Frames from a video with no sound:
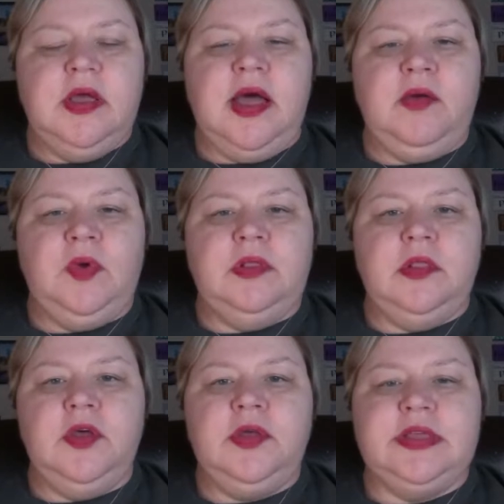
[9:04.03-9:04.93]
I will
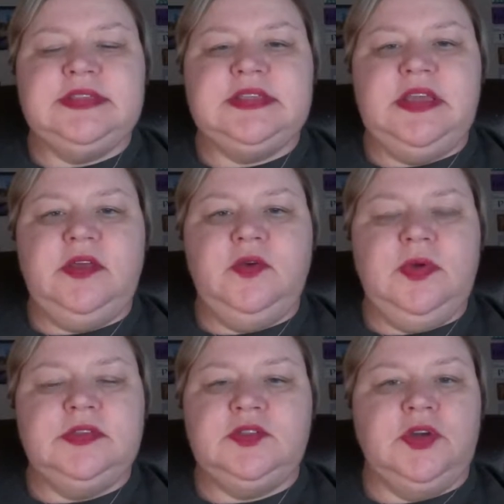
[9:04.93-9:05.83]
look and see who
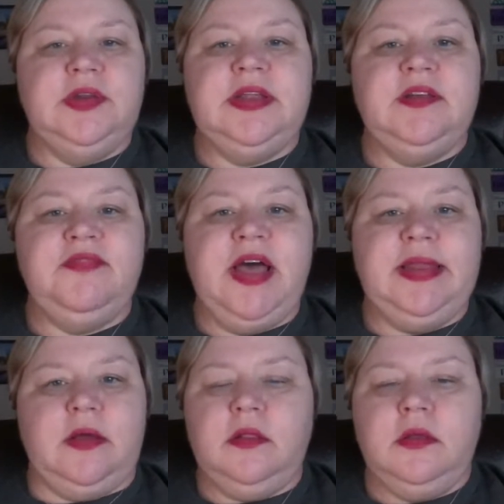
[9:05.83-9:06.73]
has turned in a
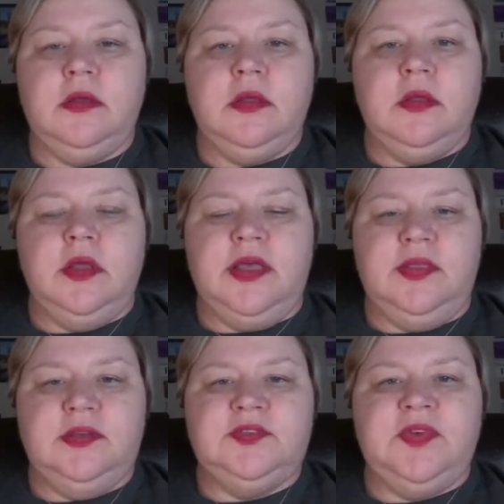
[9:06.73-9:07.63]
final. And
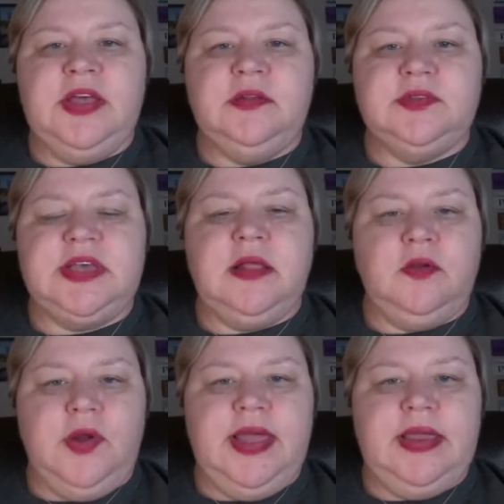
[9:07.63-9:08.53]
those finals I'll
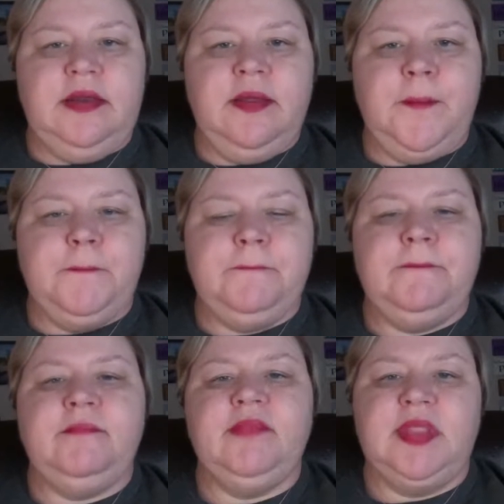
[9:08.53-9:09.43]
grade,
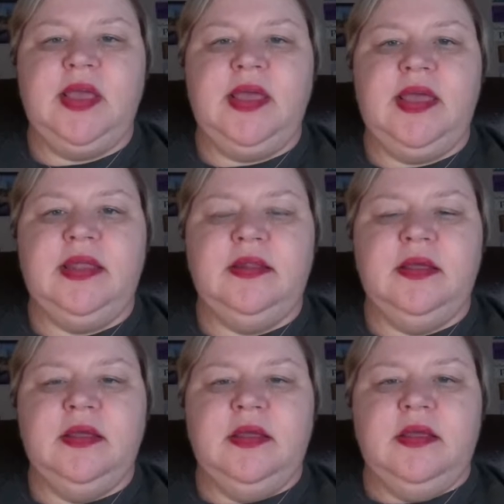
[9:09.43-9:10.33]
and
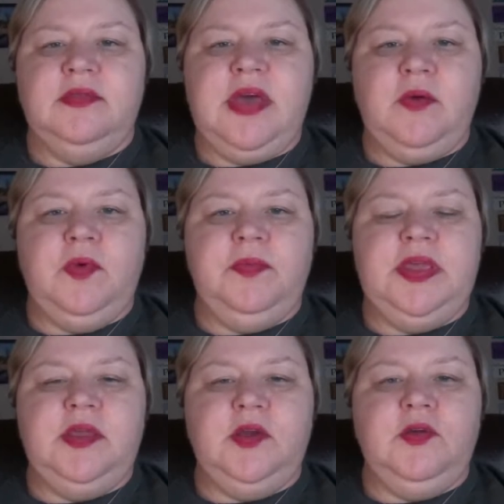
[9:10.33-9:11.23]
that will be
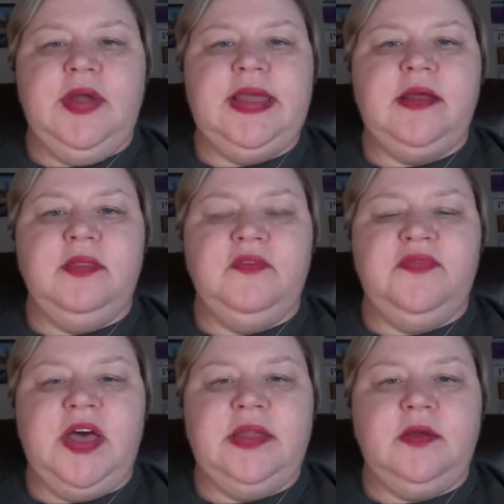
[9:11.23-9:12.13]
your grade on the
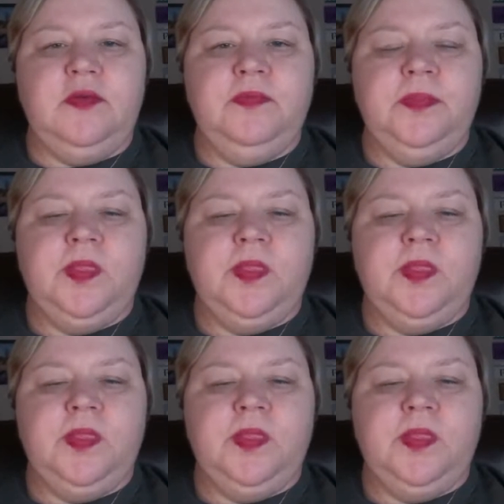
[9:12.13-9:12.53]
final.